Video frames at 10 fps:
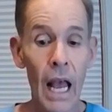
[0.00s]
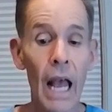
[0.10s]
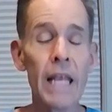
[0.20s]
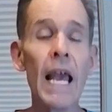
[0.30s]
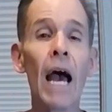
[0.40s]

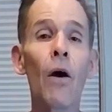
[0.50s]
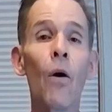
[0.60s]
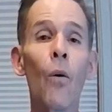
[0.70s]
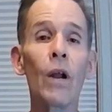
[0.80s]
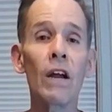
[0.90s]
Yet,
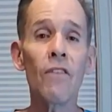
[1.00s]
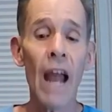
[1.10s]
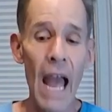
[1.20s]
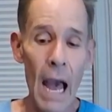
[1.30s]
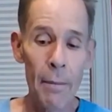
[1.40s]
whatever
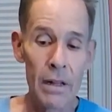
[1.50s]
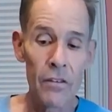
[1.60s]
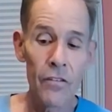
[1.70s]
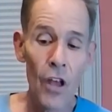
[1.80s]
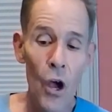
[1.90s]

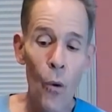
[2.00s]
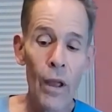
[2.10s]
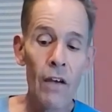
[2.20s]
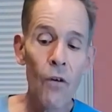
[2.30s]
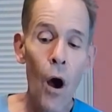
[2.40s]
happens, we
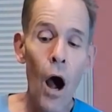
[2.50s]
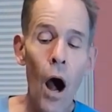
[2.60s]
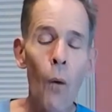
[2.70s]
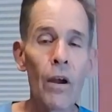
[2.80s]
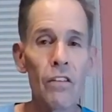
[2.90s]
have
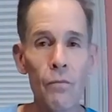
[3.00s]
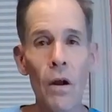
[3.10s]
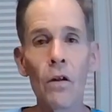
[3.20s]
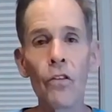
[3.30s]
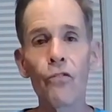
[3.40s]
always
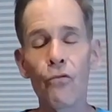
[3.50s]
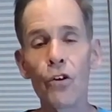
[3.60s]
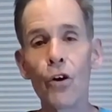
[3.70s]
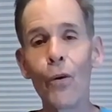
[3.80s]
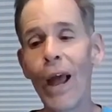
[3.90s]
muddled
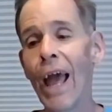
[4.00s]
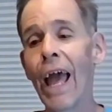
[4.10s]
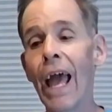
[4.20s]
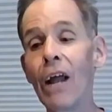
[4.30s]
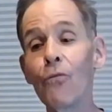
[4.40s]
through
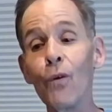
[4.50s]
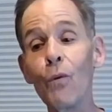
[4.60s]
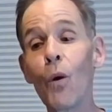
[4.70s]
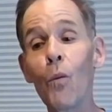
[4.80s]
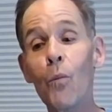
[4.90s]
and we
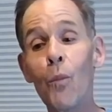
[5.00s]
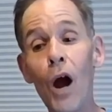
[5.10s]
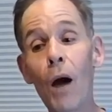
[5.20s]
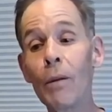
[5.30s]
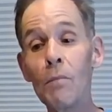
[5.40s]
will
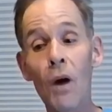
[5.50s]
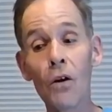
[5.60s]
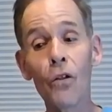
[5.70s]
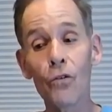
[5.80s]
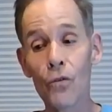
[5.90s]
probably
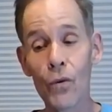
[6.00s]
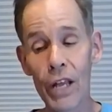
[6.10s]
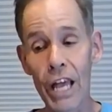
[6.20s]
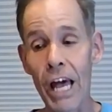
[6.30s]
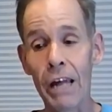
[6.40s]
muddle through
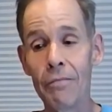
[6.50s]
again.